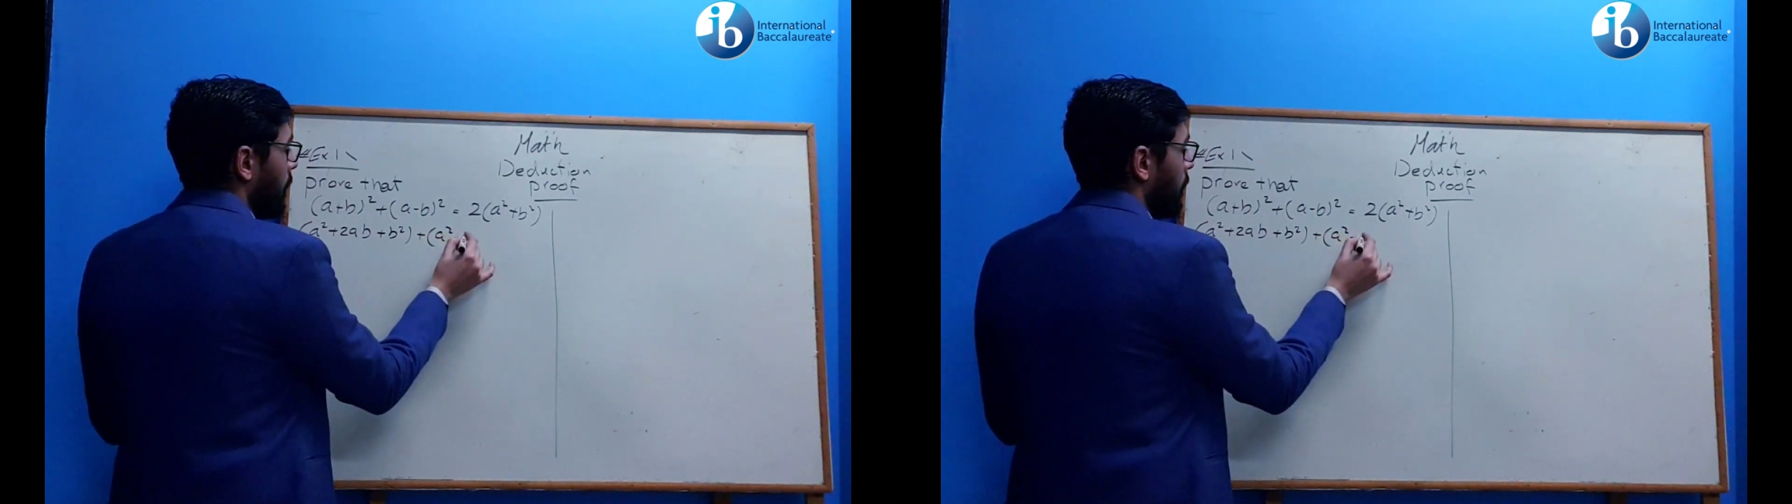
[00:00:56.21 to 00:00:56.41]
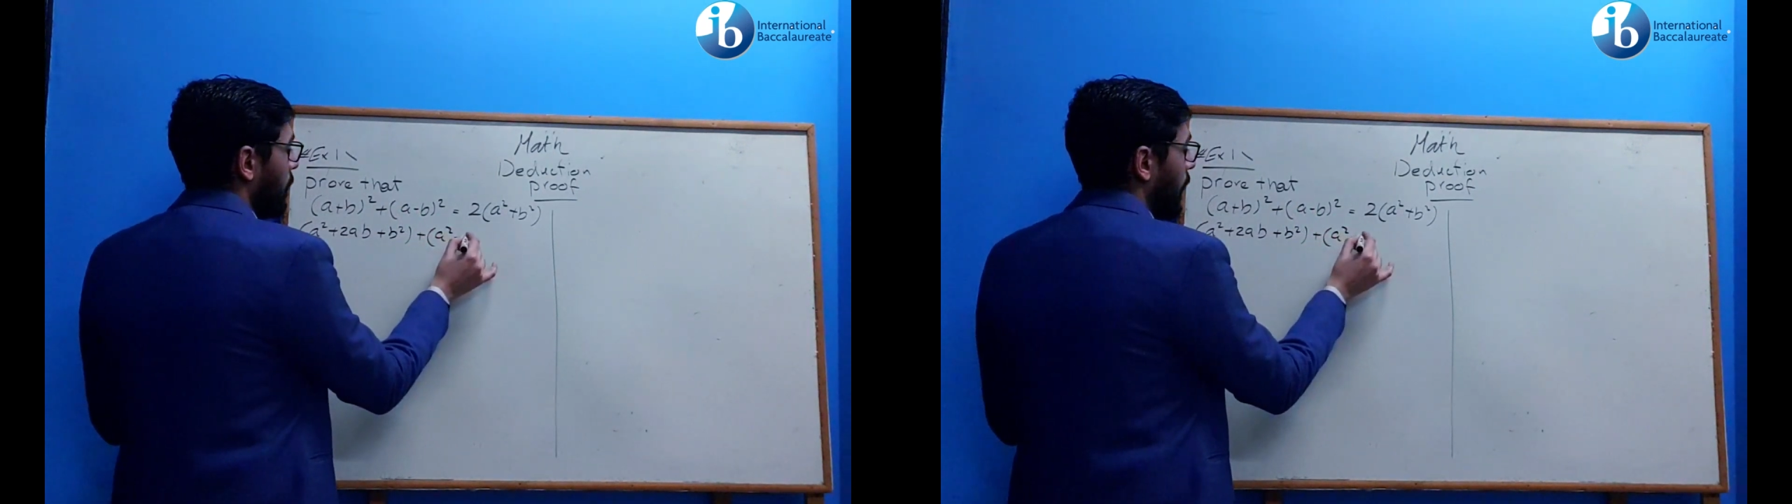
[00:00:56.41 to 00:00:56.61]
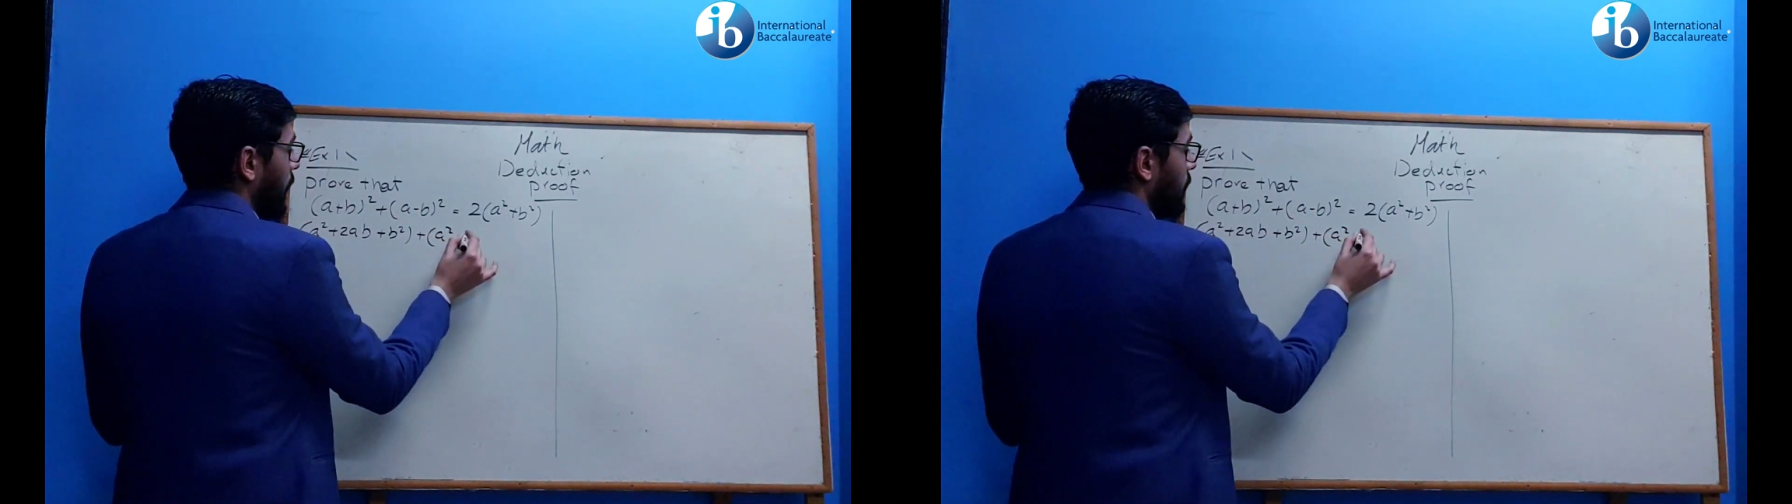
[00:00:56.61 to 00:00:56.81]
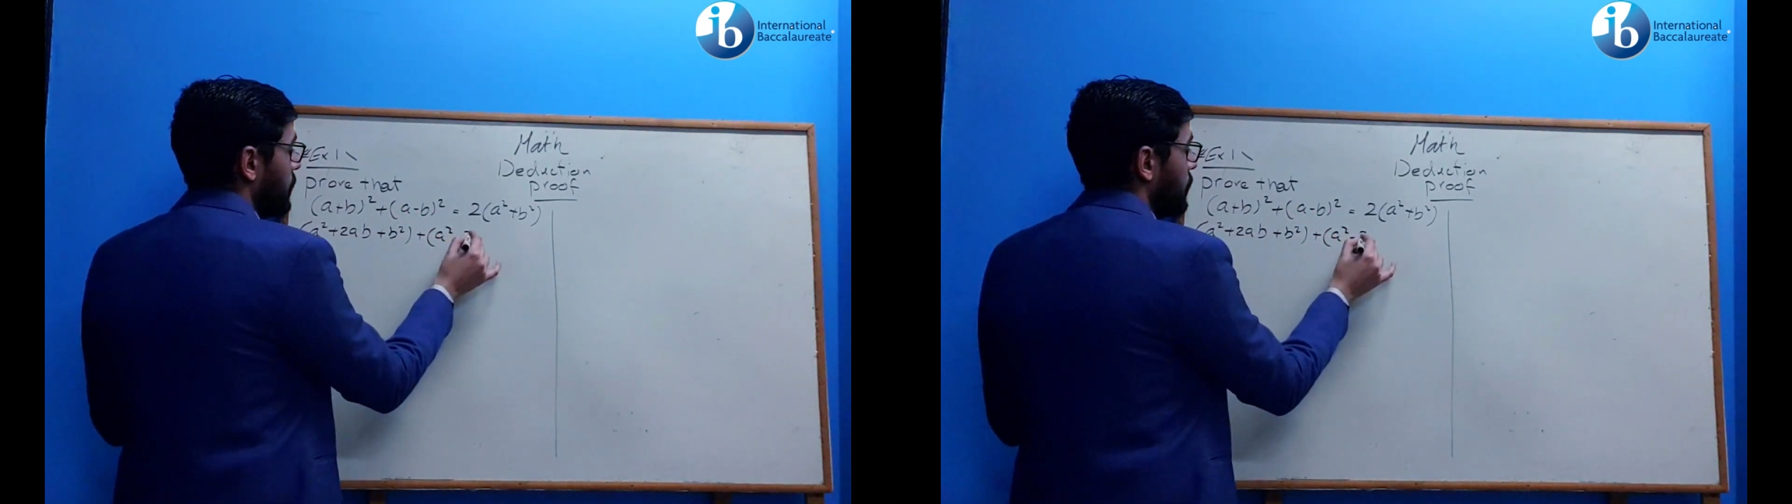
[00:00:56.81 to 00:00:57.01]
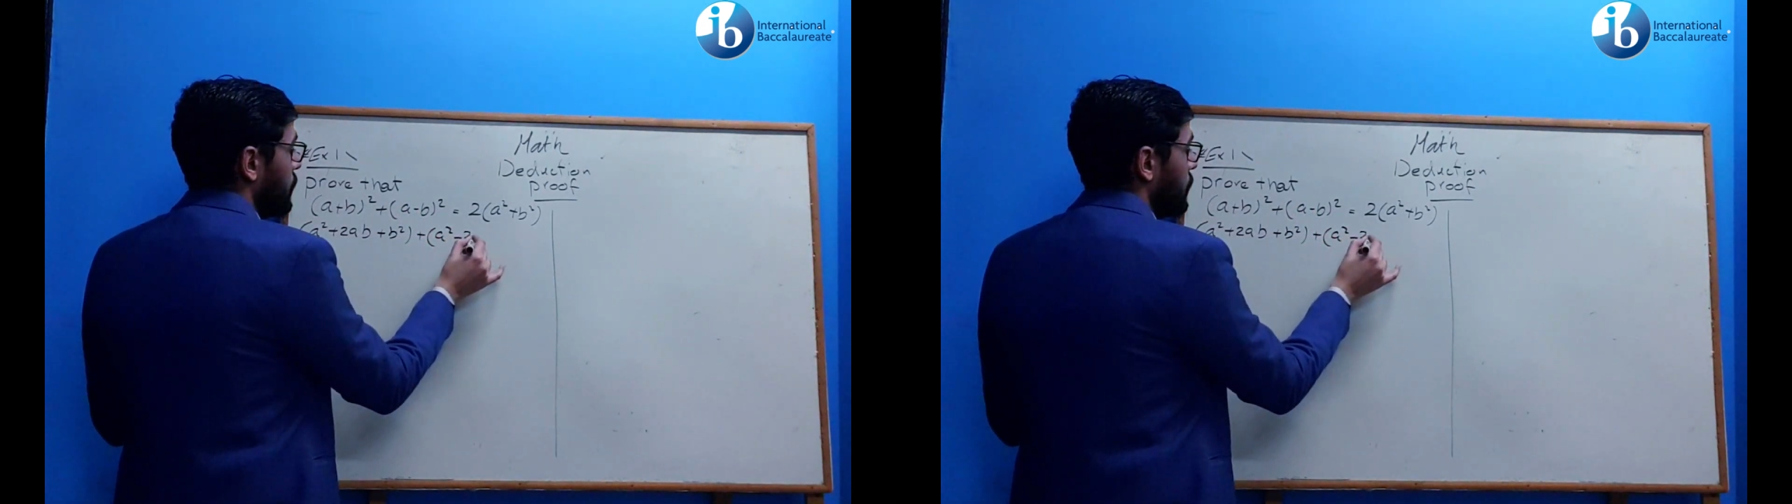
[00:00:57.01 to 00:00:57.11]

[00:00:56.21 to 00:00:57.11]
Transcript: minus